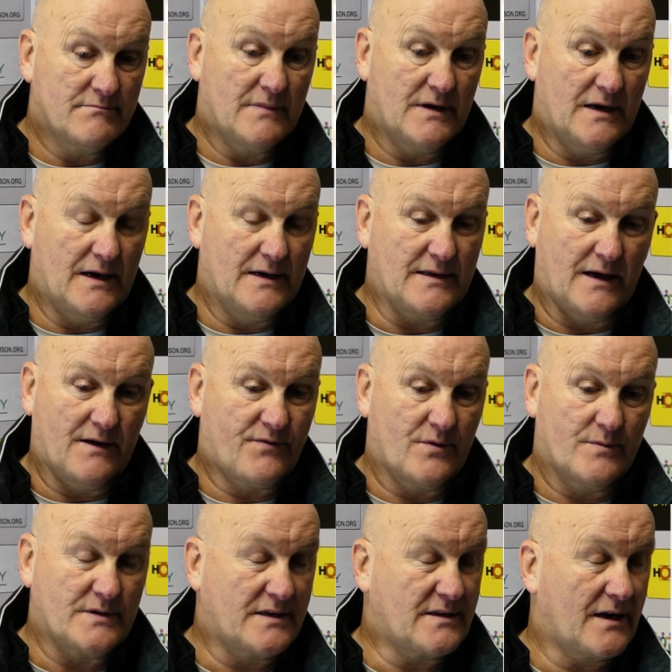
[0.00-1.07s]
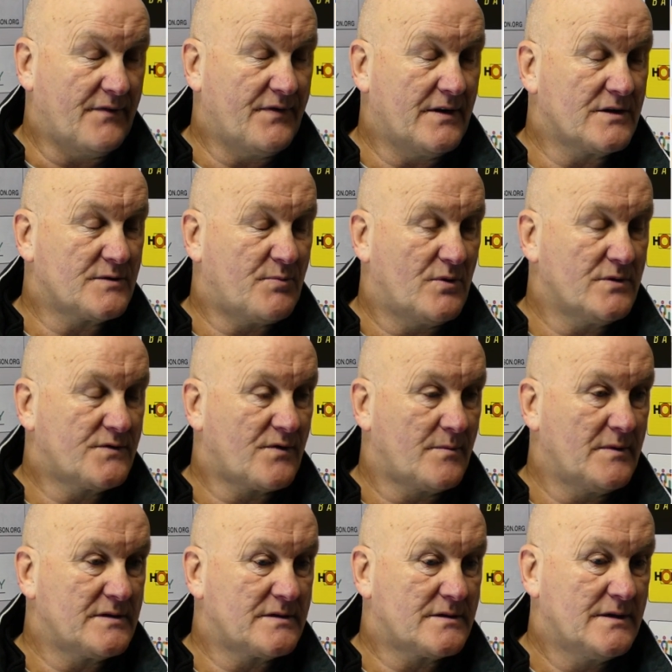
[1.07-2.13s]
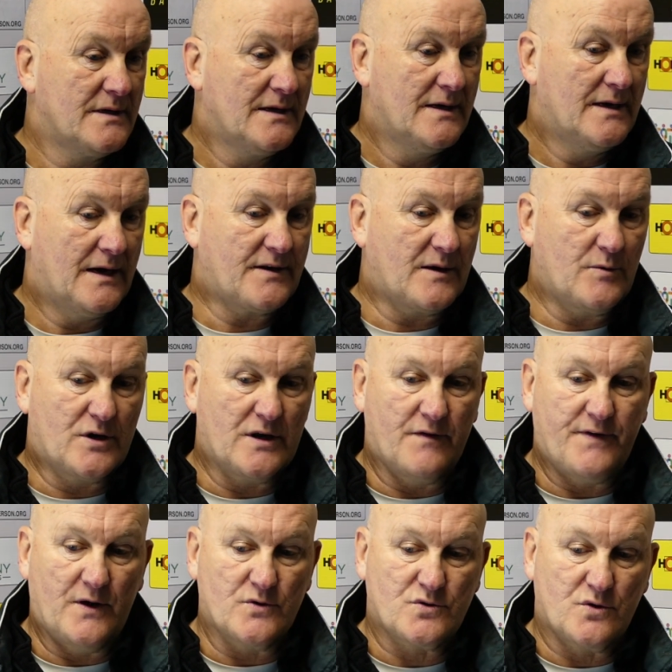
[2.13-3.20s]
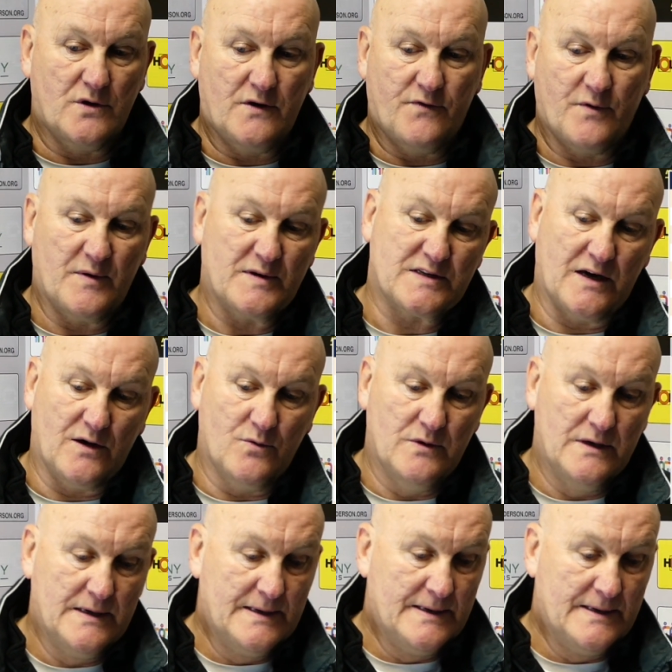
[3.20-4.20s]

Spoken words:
I thought it was a terrific response from us. I think we could have felt sorry for ourselves,